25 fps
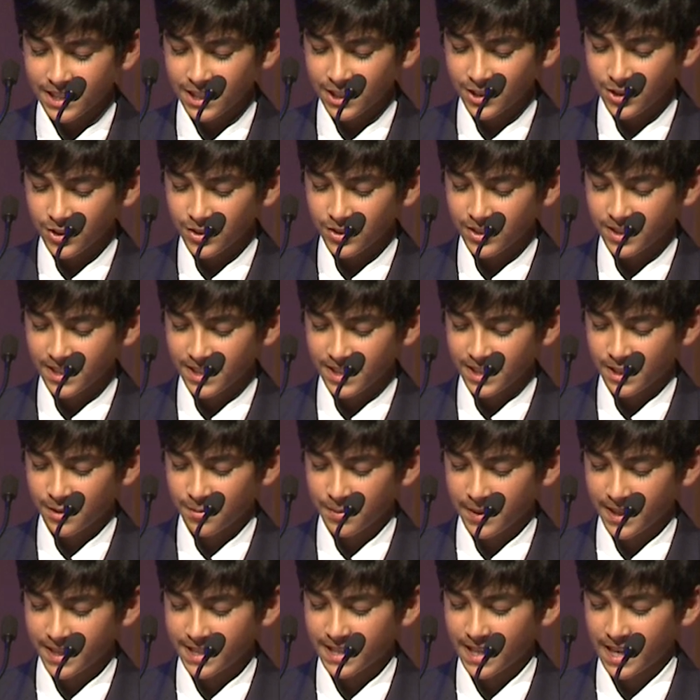to use this
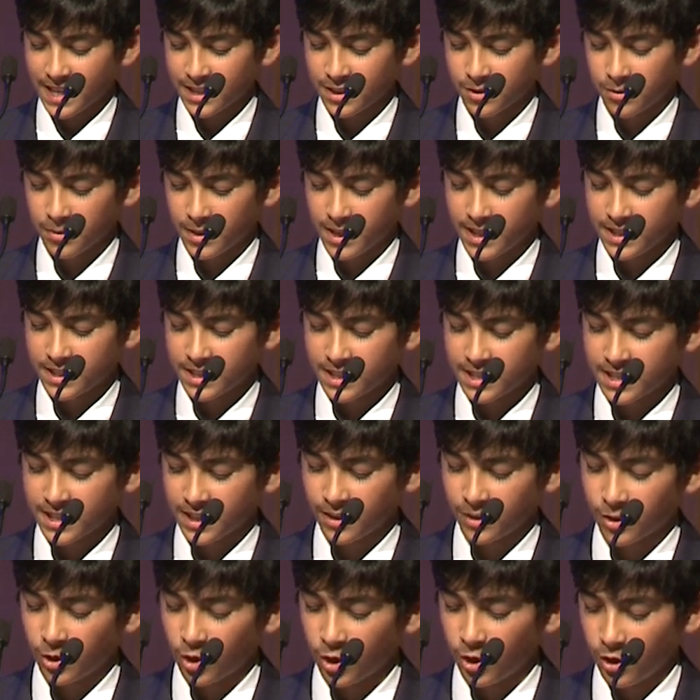speech as a way to
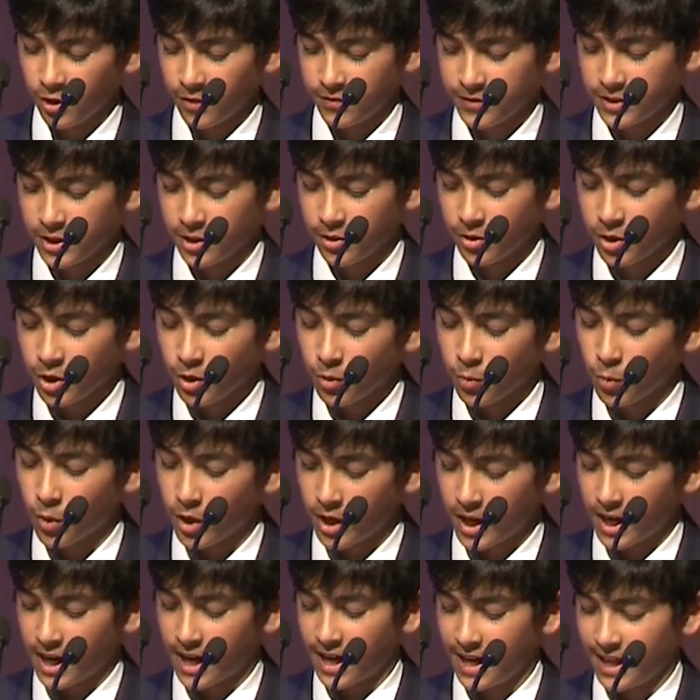tell all of you
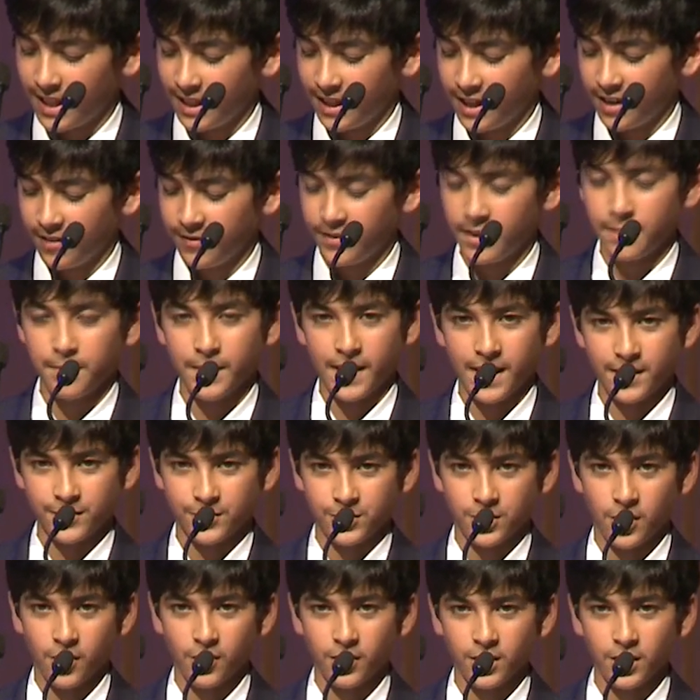what I love
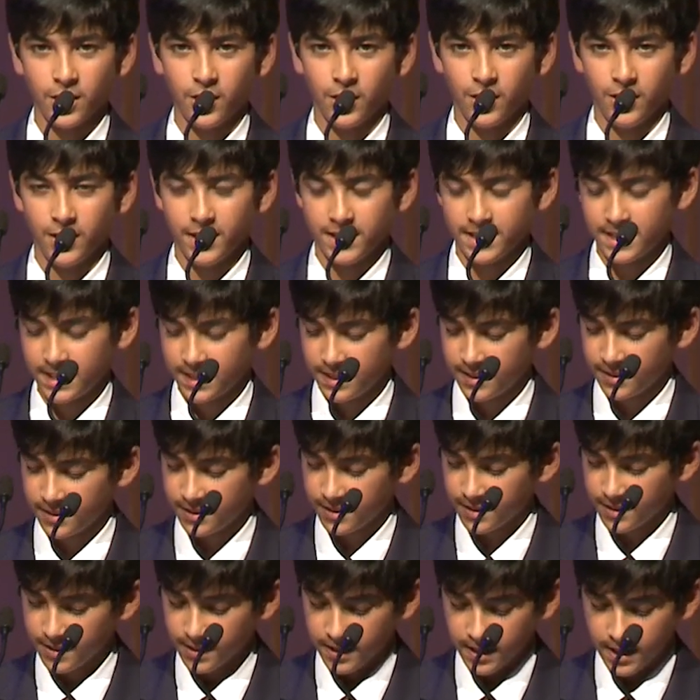about John Collett.
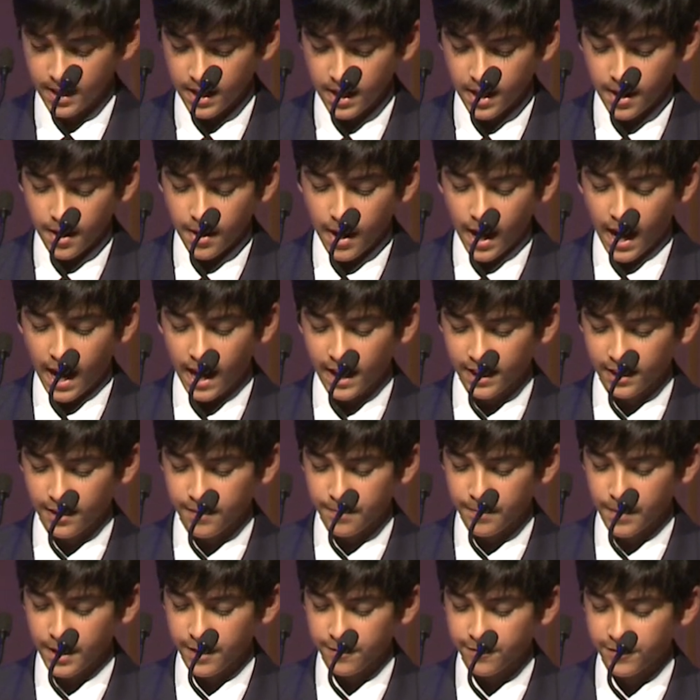I
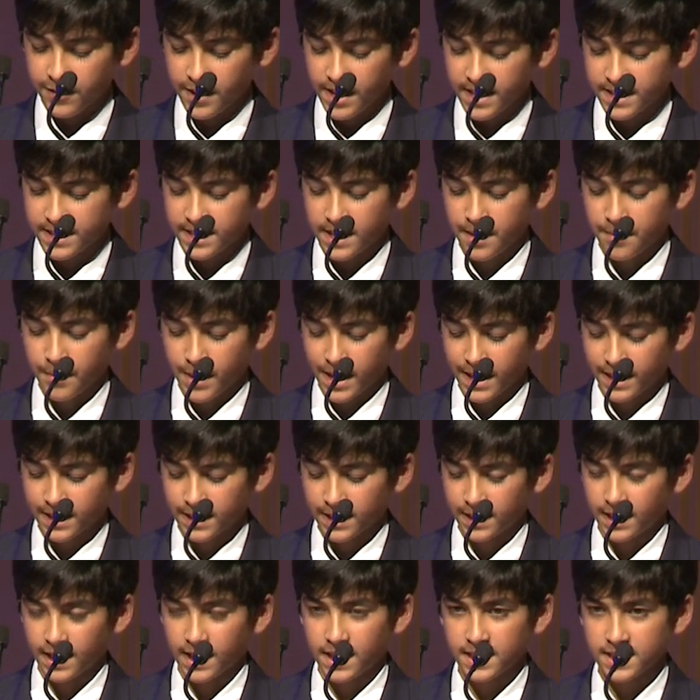love my friends and my
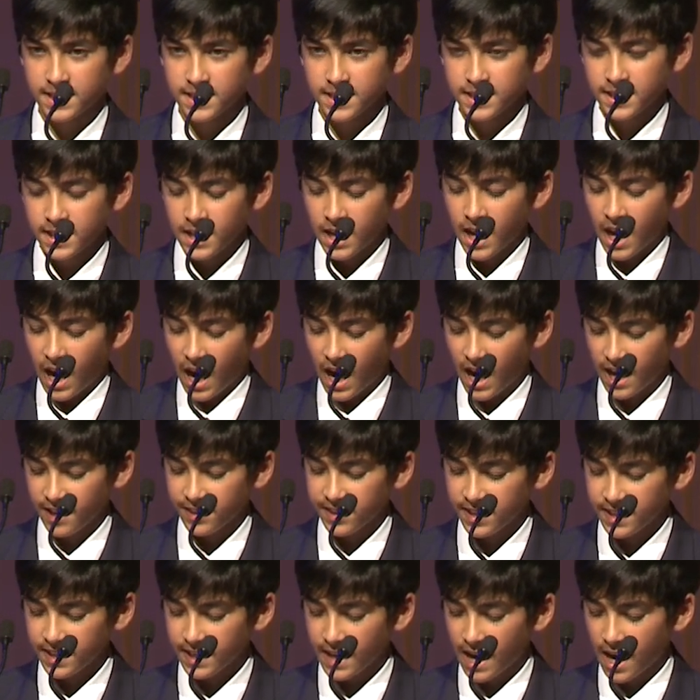class. I
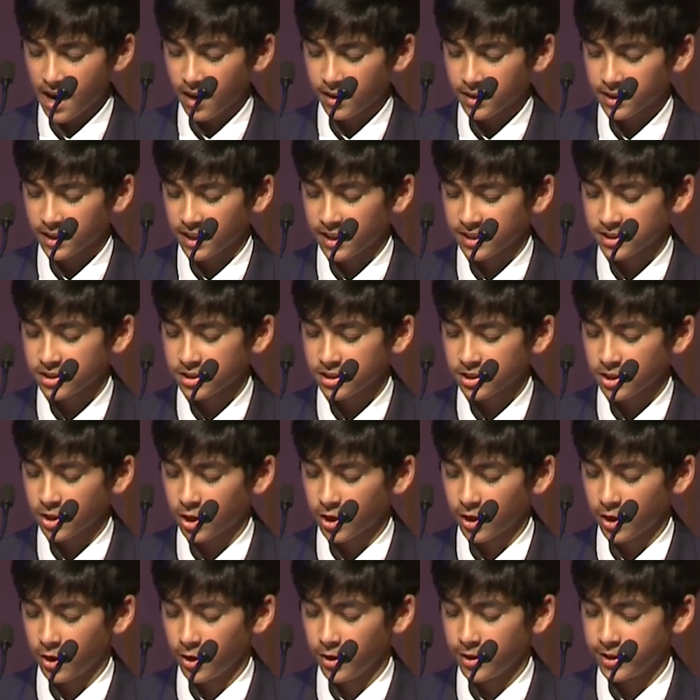think our class
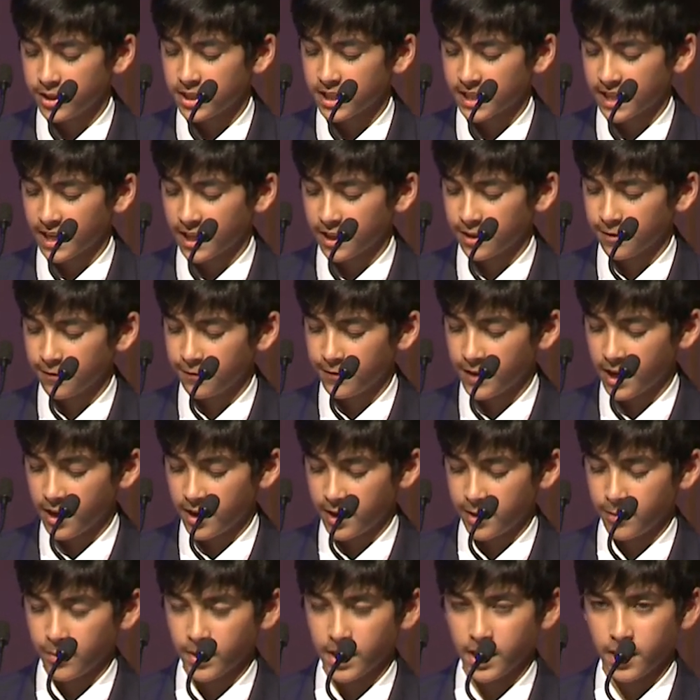got on together
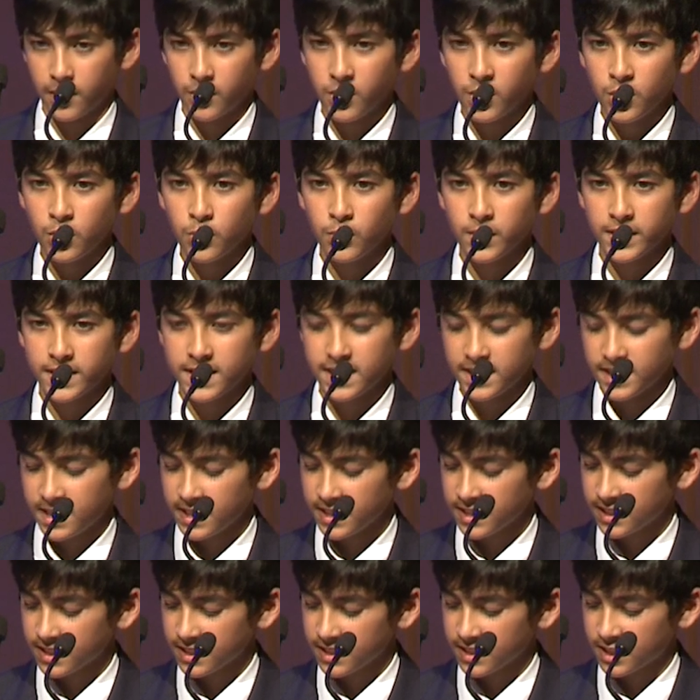very well. We did
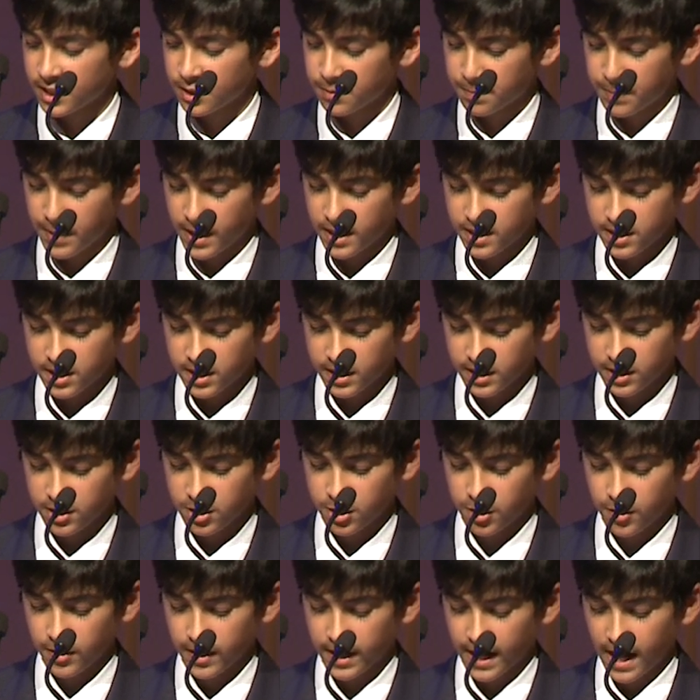this especially
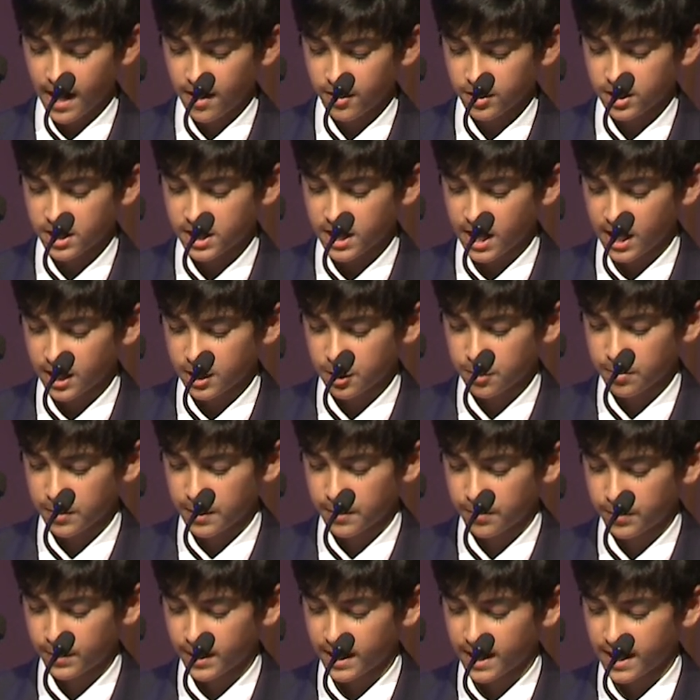during our
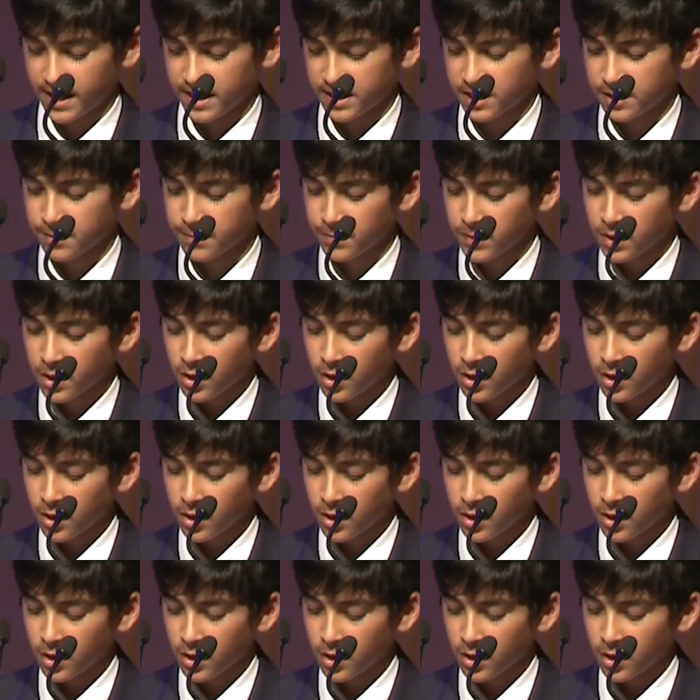Shakespeare plays.